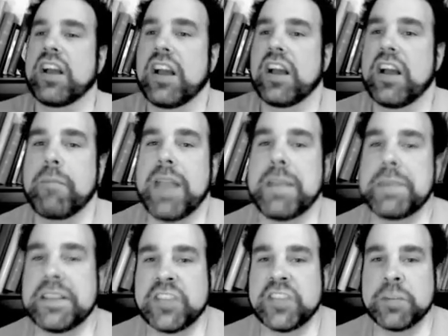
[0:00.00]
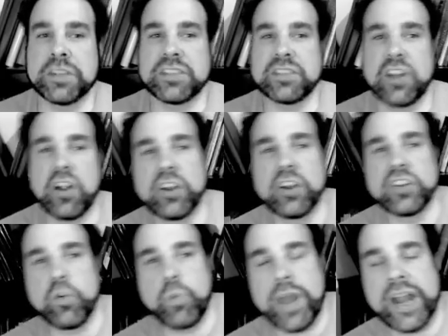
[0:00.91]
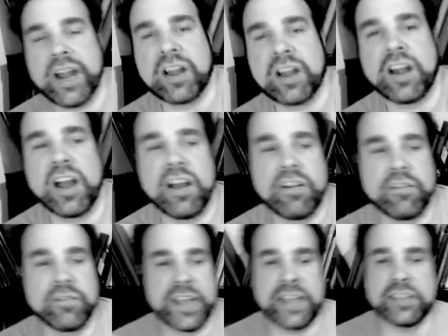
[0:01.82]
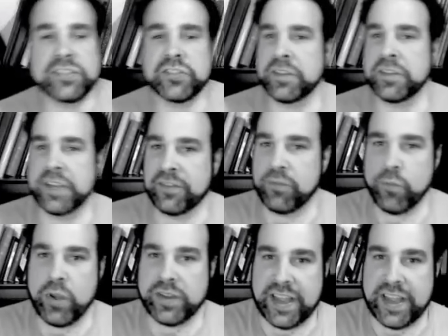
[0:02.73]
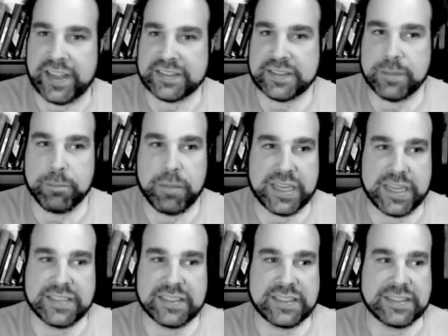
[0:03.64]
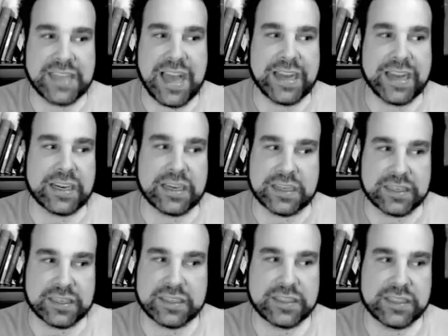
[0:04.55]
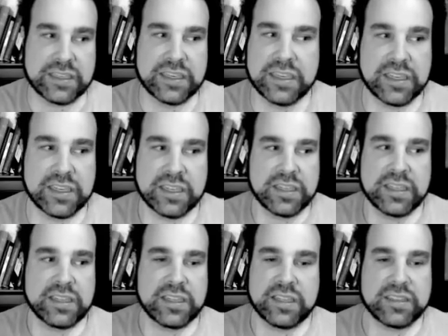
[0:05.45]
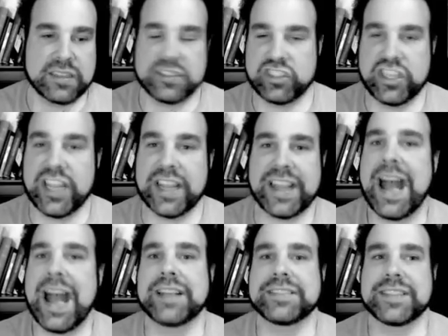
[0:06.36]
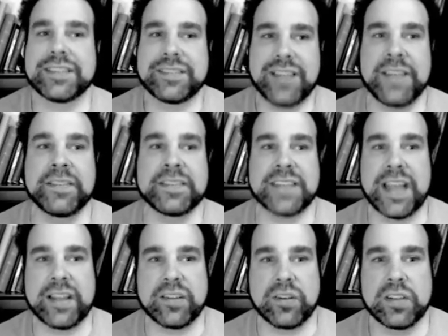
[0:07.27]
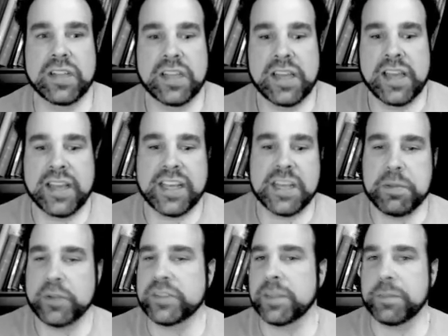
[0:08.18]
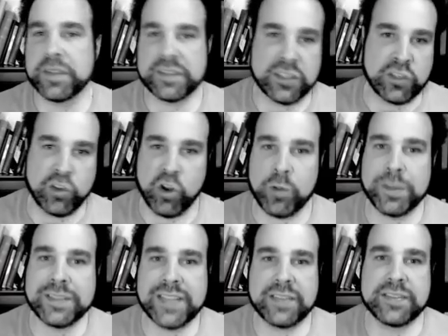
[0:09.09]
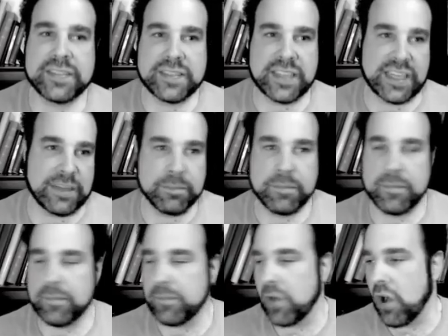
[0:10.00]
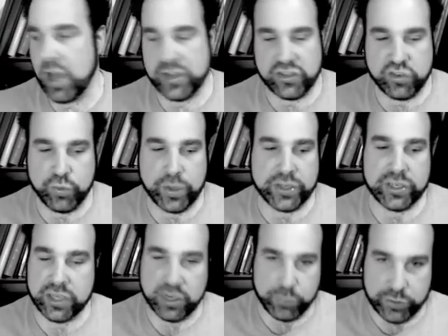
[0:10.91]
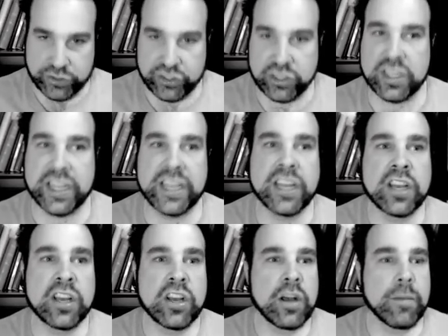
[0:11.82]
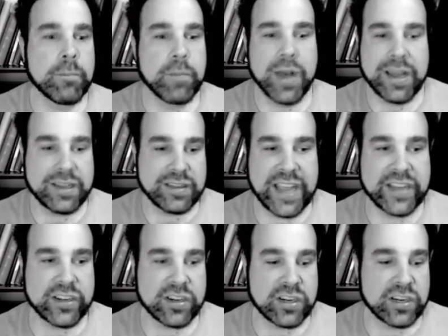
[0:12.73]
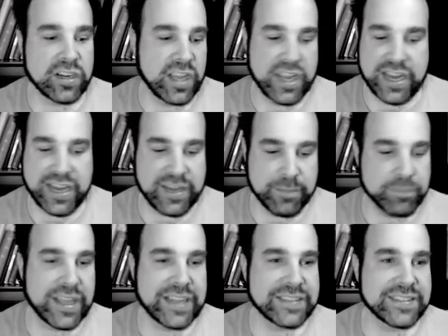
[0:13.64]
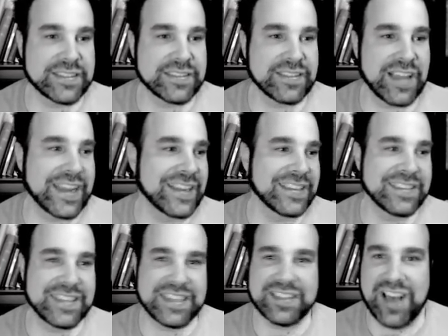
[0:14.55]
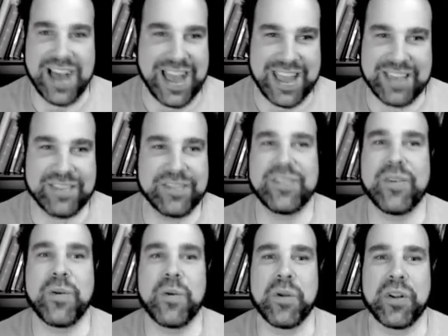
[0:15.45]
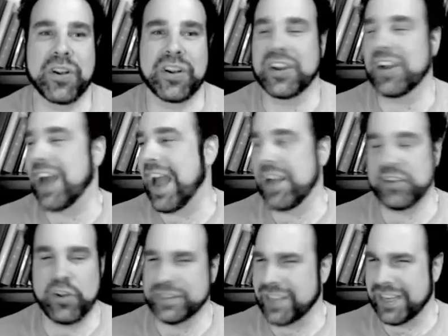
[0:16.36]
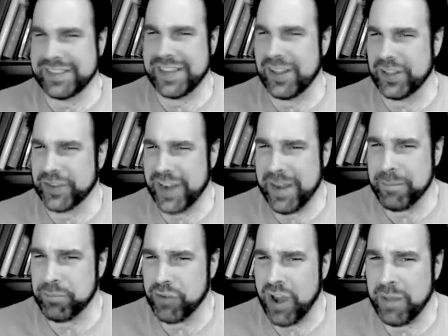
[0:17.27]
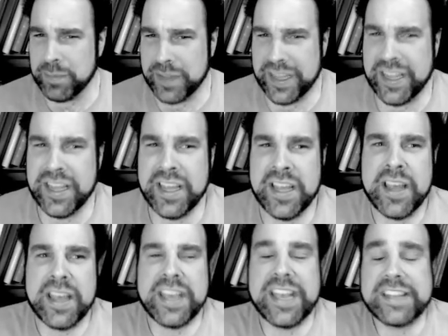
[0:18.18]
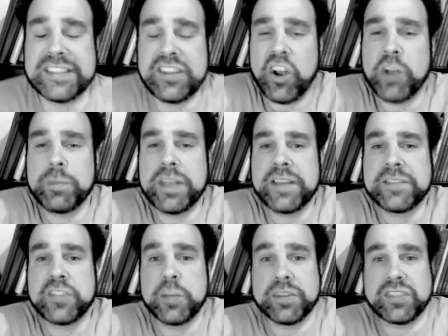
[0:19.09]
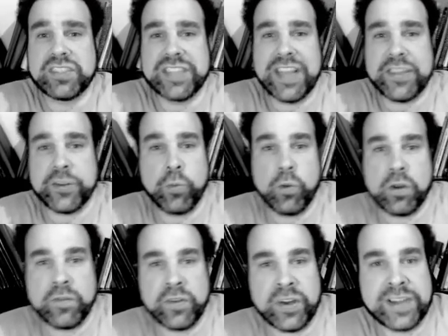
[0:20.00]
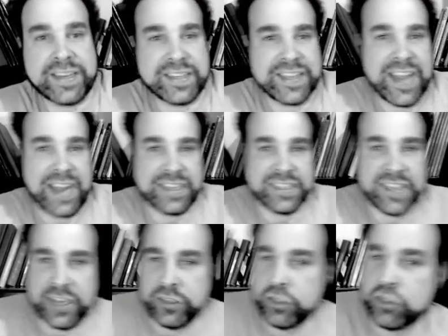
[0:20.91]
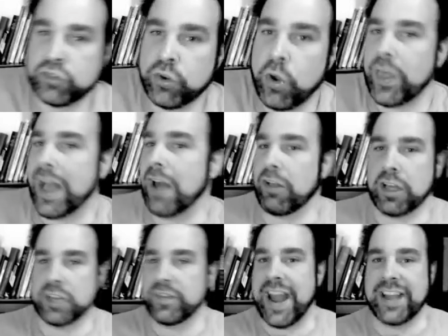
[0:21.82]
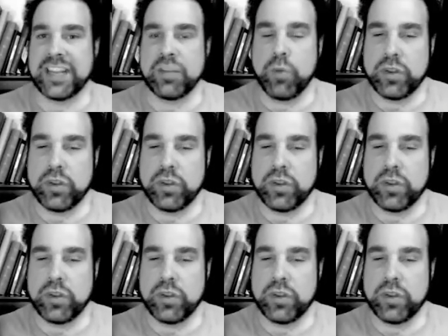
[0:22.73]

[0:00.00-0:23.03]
maybe Zoomers aren't aware of the history of Nick Fuentes, but his entire shtick has this life cycle. He builds up this enormous head of steam on Twitter originally, but later in places like DLive or I don't know, is he on Telegram? Probably. He gets an army of Zoomers together who are very dedicated and who troll the hell out of anyone who